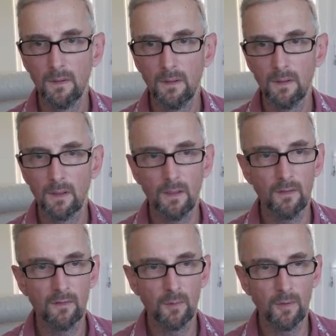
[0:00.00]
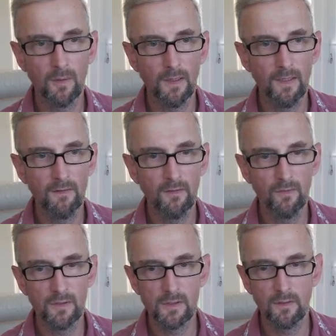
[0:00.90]
Okay, so we've got latest
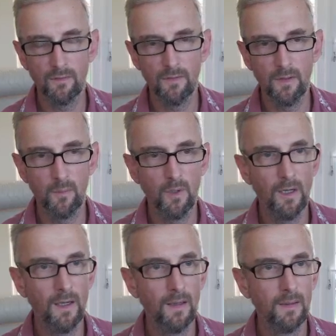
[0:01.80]
version of the firmware,